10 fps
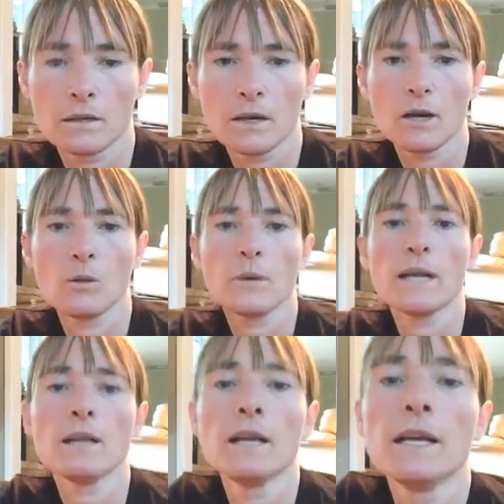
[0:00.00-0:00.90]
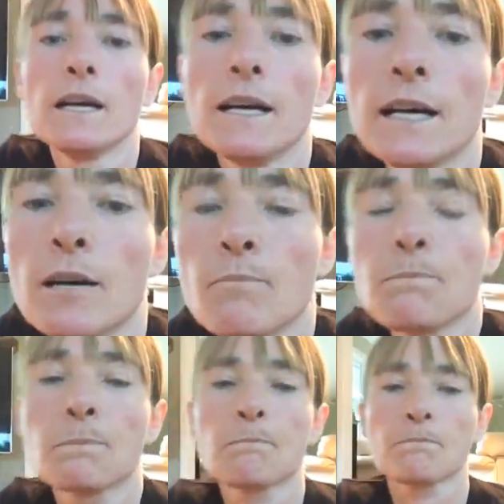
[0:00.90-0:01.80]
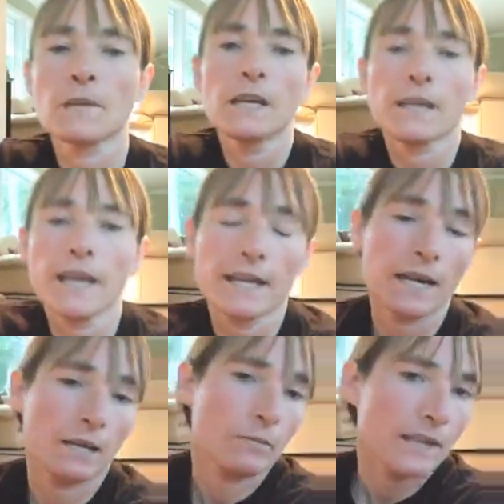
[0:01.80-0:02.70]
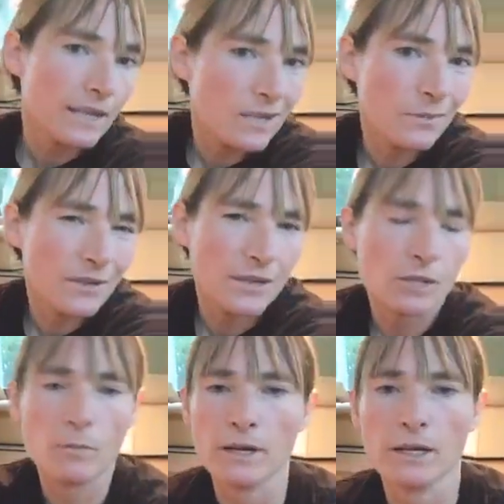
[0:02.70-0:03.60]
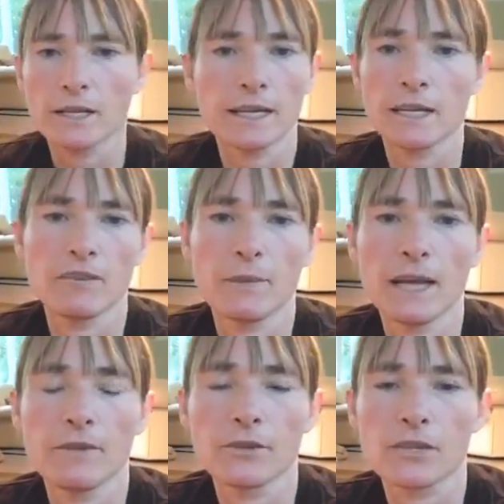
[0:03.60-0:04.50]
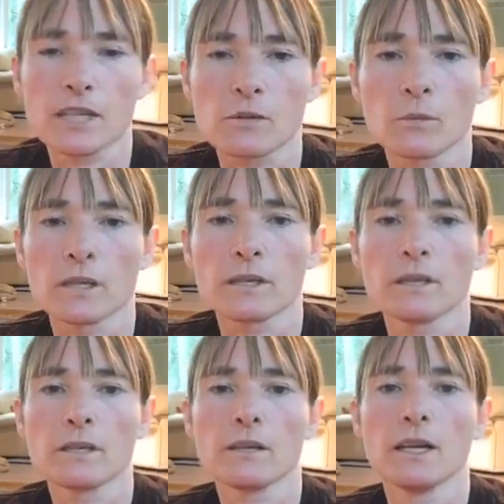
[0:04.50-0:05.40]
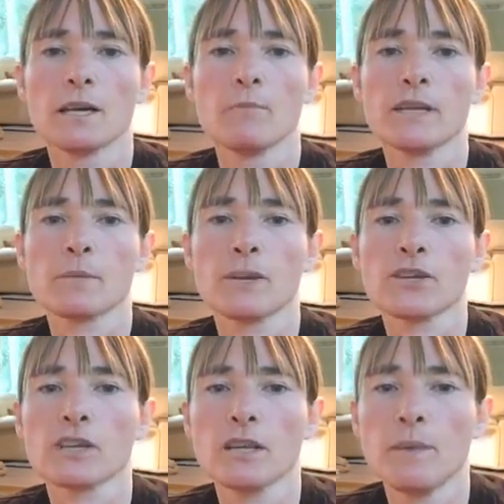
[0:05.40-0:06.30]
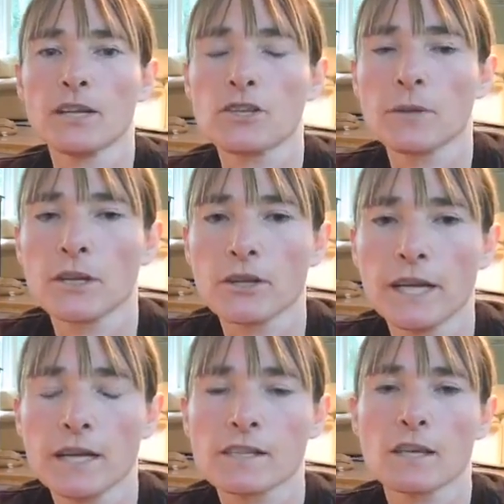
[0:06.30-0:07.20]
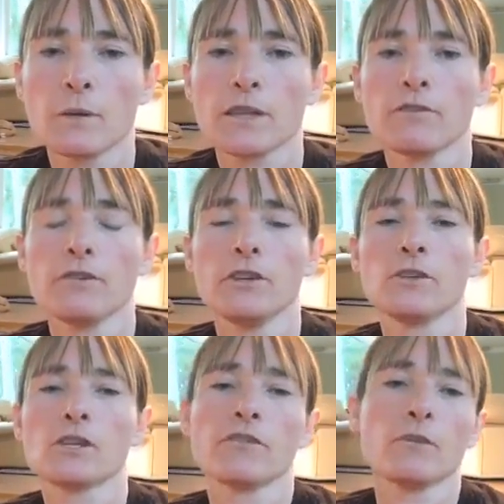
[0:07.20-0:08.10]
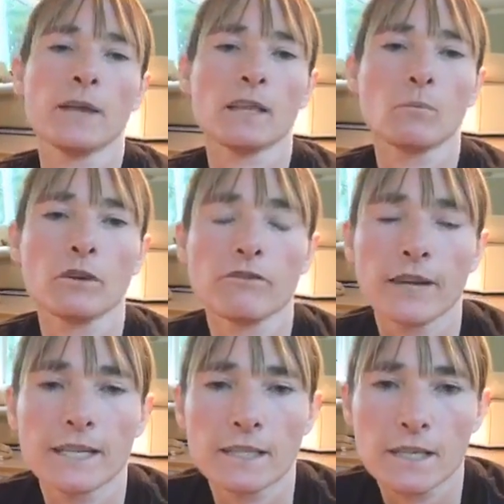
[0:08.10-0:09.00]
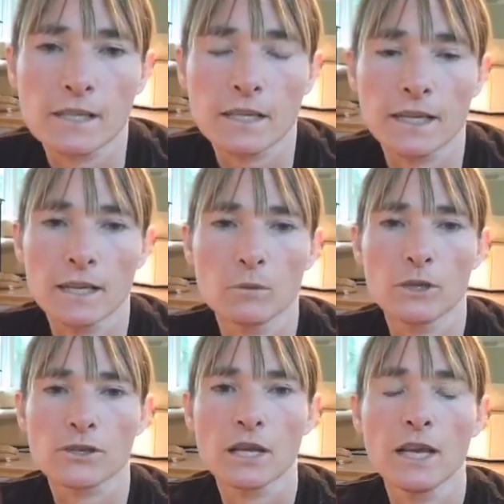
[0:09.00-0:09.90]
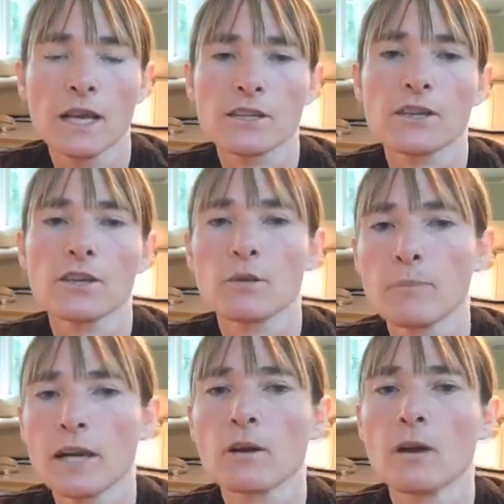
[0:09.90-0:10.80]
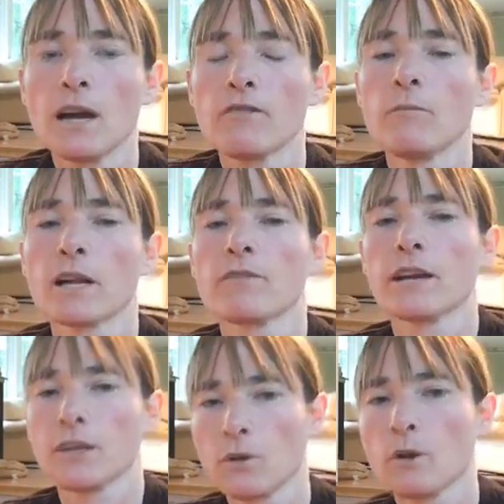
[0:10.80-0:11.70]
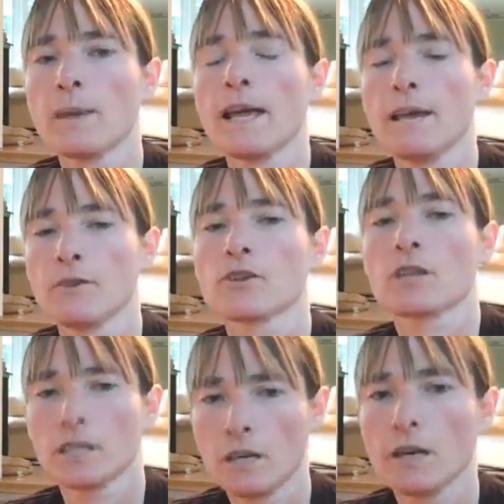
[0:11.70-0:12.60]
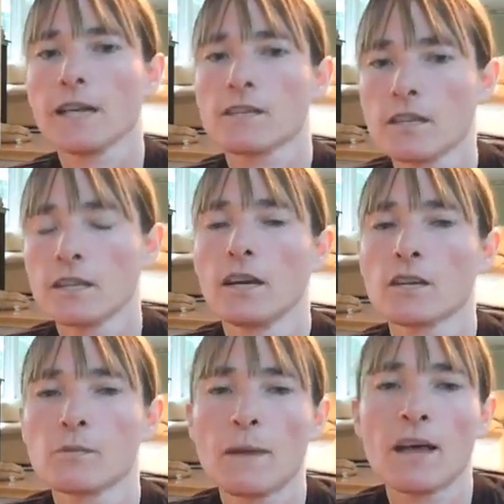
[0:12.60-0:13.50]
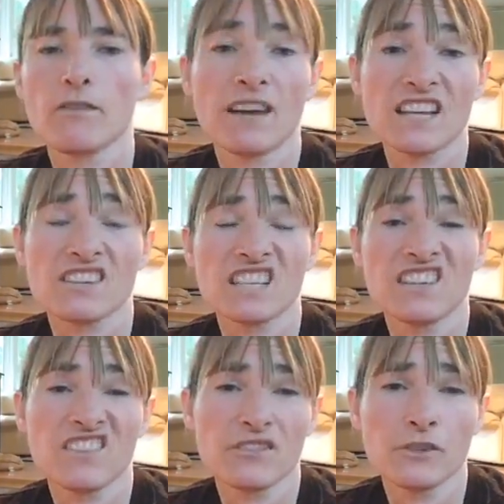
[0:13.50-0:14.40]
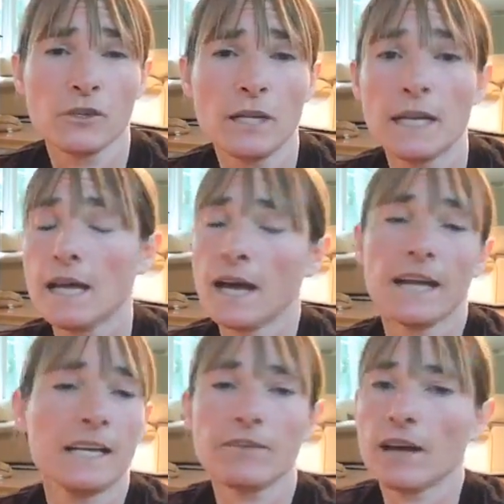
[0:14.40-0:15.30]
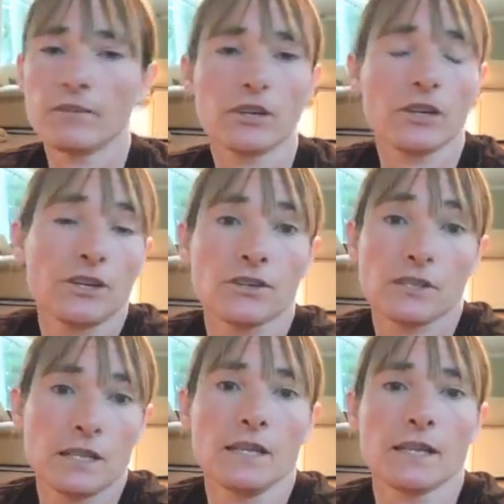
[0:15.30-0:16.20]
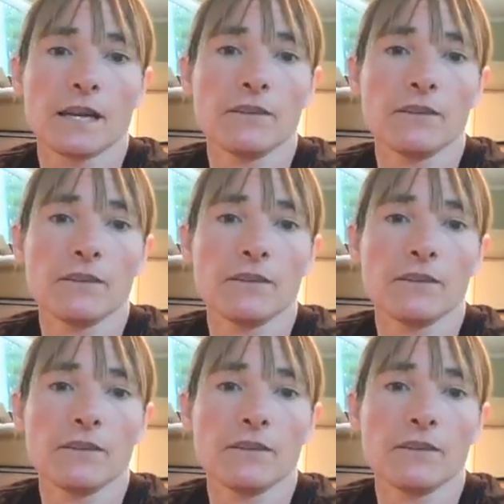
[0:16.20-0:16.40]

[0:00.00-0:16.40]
Oh, well, Kate, in my experience, marking negative behaviors doesn't work, especially about chewing on your hand because they want the food. So if you make them more frantic, it's going to get worse. So you're better off modifying your behavior so the dog gets in the dog's mouth fast enough, the food. I never have a cookie just sitting there.